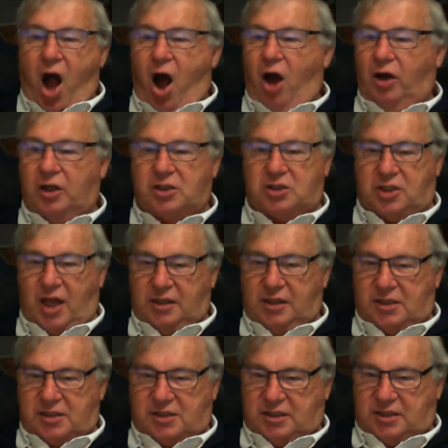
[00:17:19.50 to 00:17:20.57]
honest
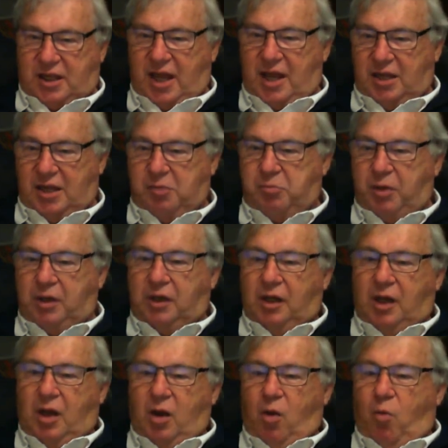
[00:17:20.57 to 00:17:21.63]
understanding, but
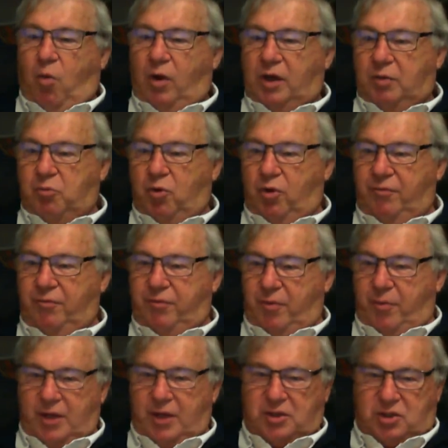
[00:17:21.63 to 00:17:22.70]
wanting more
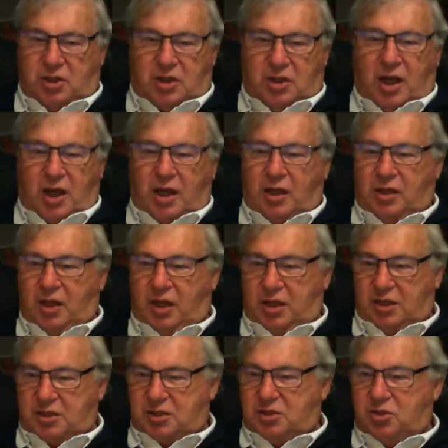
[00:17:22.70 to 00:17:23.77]
information that
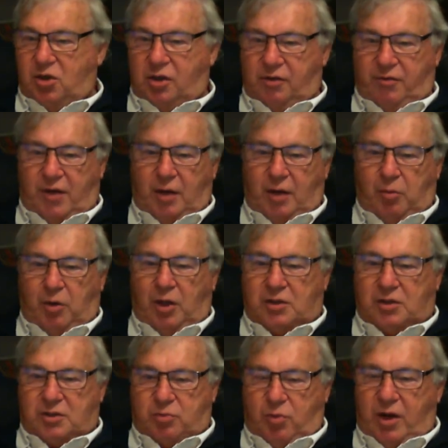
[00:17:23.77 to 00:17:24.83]
is not available
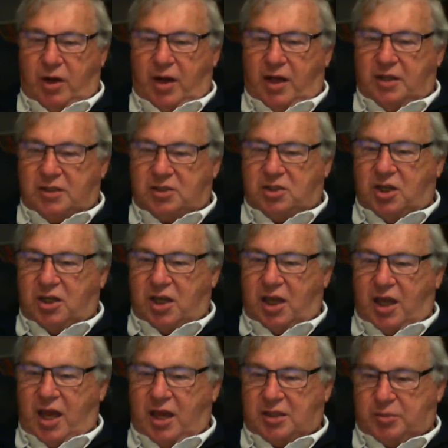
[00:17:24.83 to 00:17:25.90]
elsewhere and
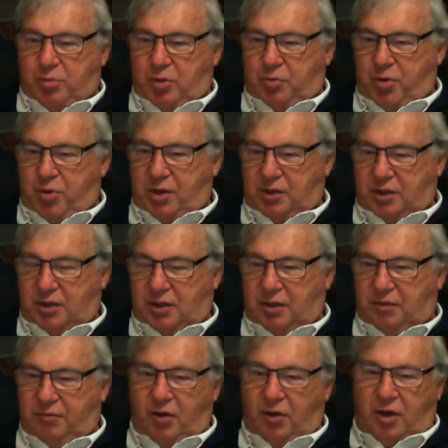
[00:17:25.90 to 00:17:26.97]
seeking expert practical
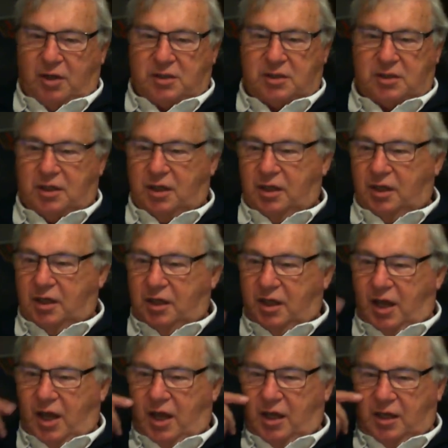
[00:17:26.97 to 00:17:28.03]
advice
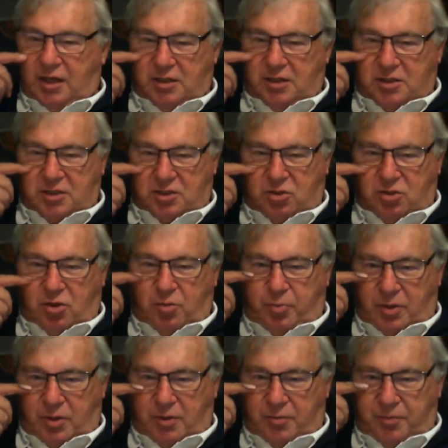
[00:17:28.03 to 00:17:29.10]
uh, is
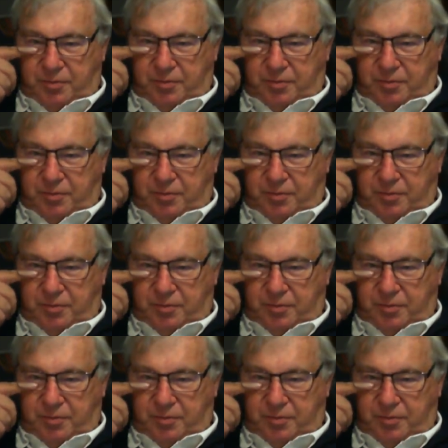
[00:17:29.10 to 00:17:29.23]
stupid.